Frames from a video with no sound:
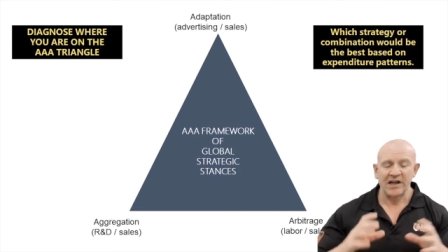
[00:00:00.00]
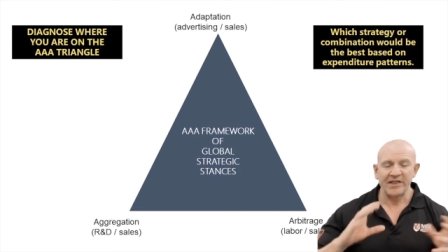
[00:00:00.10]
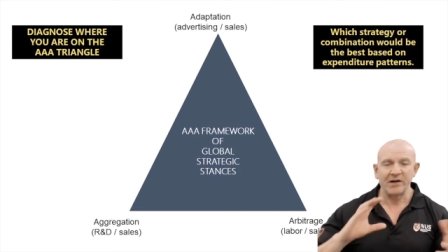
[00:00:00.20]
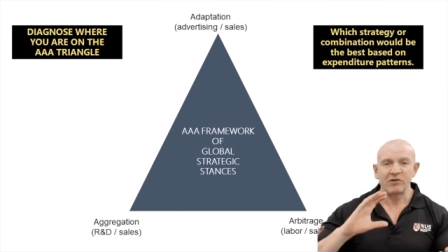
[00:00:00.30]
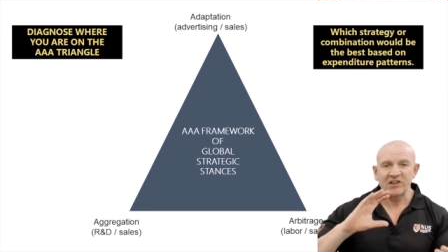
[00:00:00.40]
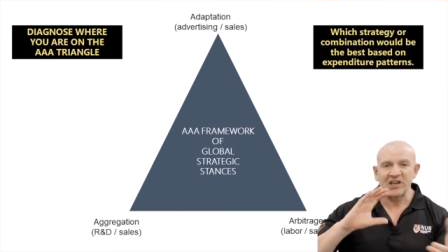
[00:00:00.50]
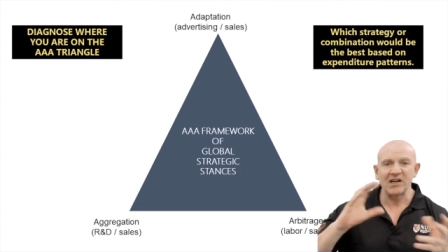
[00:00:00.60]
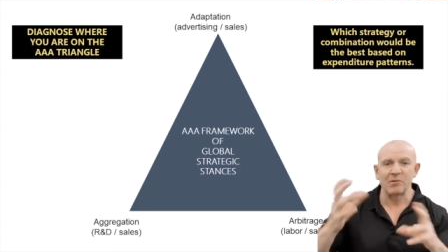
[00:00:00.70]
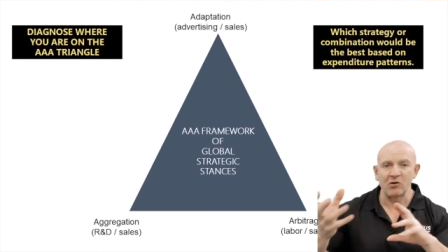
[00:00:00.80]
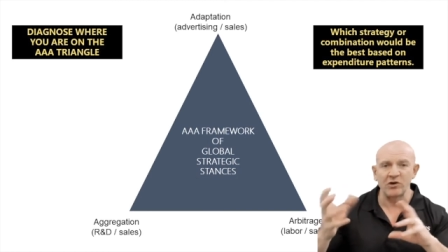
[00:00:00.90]
And then we think
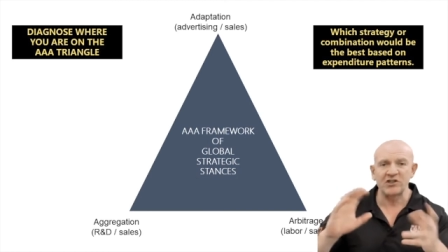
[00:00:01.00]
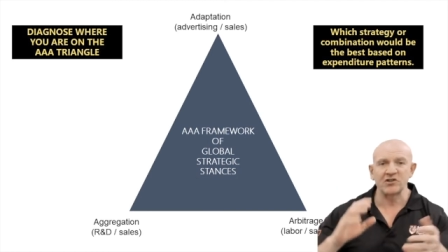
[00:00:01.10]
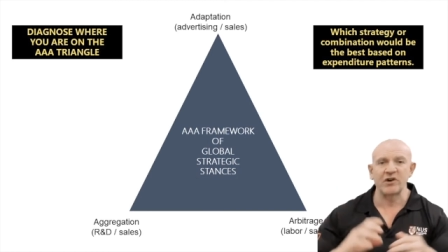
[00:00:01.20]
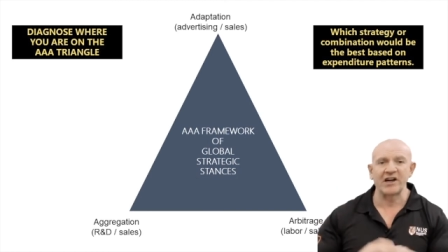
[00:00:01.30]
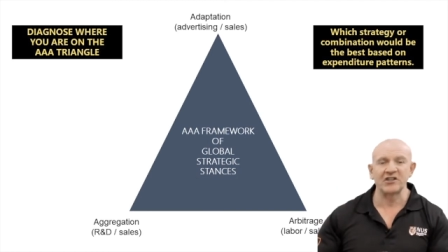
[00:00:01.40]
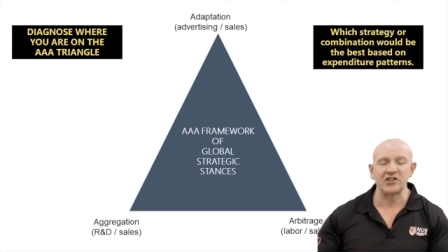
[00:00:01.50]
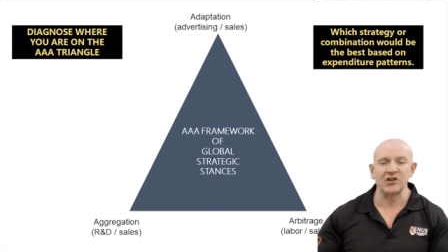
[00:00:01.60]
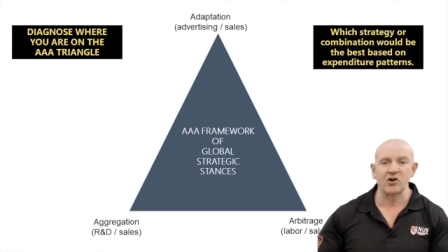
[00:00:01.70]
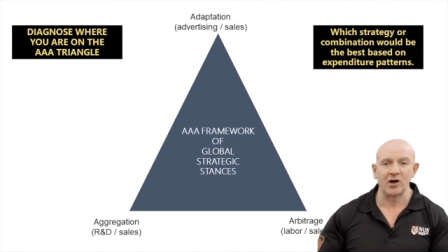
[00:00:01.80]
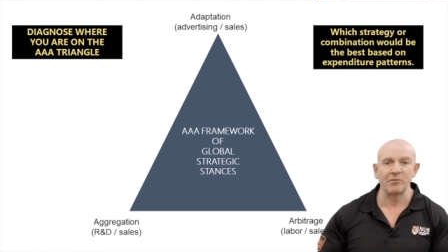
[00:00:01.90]
about which strategy or
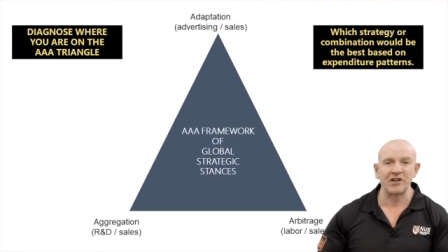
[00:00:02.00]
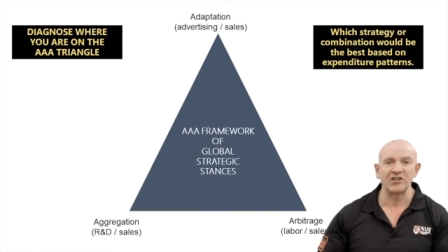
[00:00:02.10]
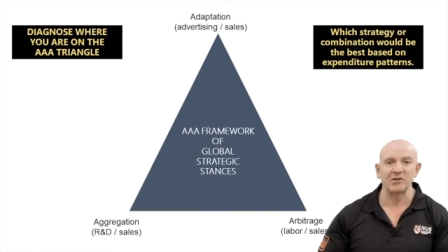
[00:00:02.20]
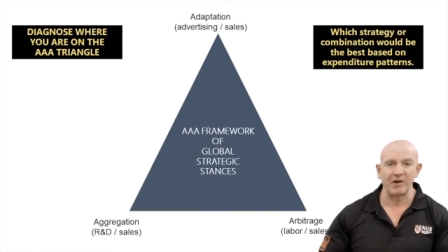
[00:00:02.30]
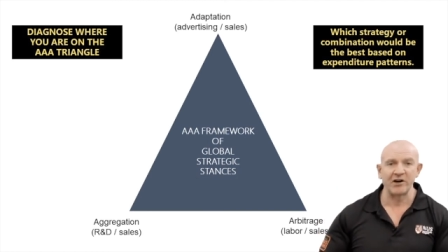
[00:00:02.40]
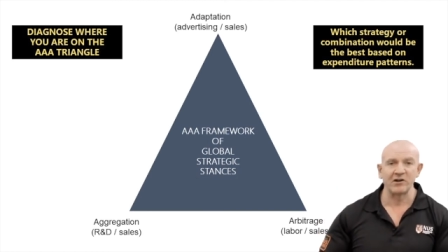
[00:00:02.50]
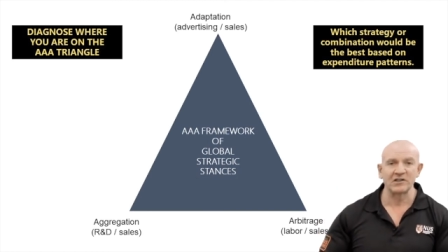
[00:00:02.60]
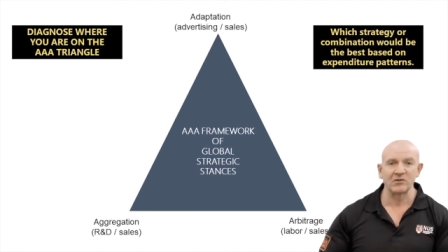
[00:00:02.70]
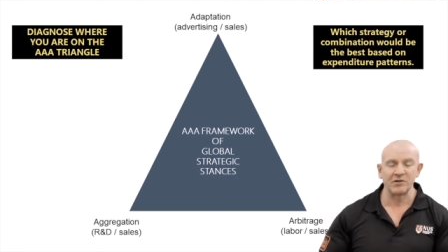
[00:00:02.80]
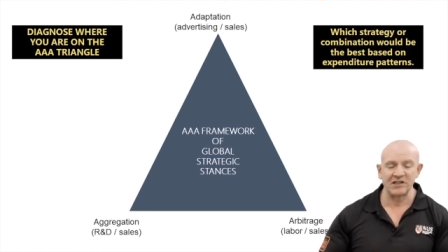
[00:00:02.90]
combination might
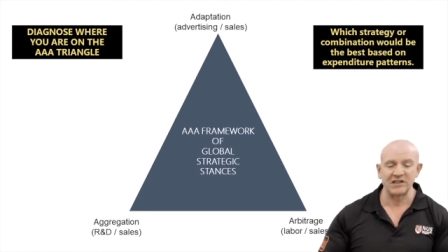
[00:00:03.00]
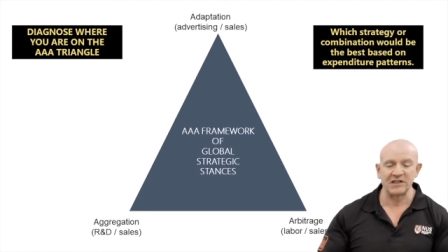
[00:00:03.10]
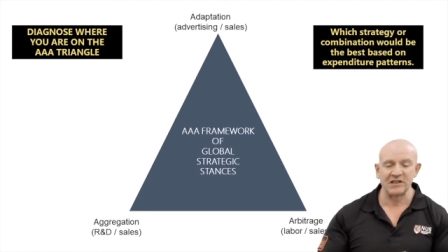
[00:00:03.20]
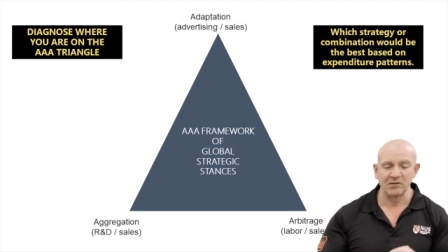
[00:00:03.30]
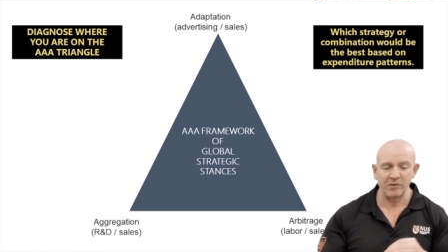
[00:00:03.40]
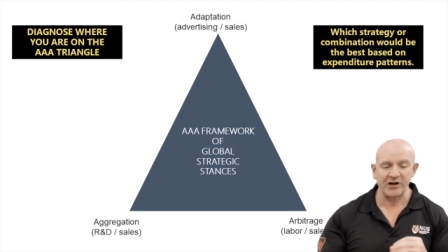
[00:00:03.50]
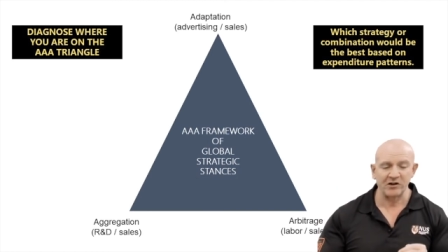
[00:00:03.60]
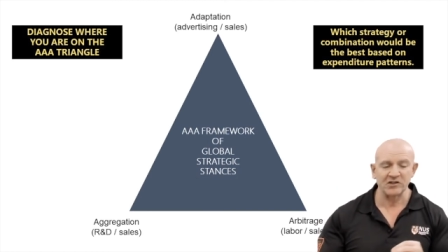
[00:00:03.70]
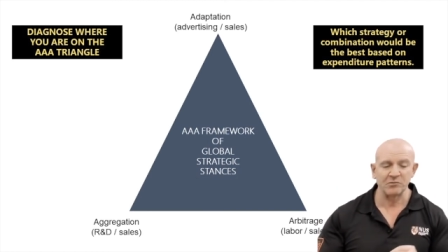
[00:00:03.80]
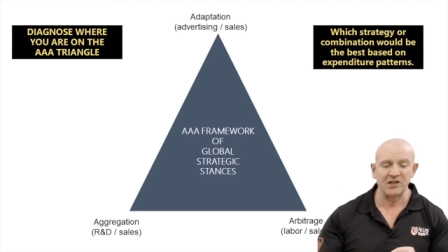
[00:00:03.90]
also be
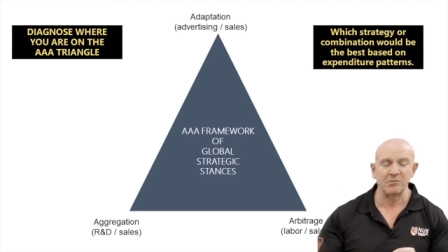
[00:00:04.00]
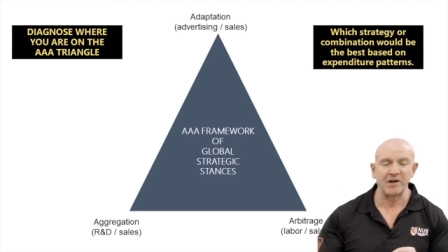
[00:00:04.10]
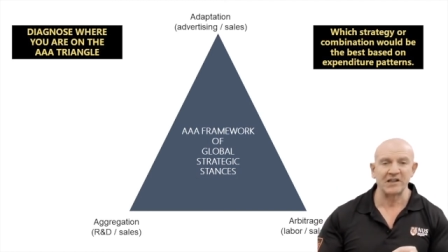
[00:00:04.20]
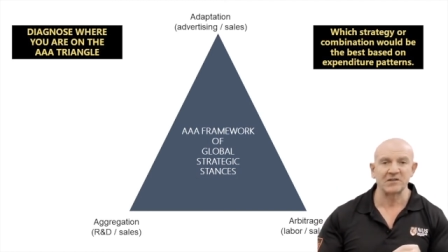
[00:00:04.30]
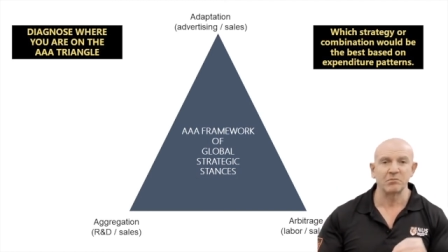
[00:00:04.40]
the best.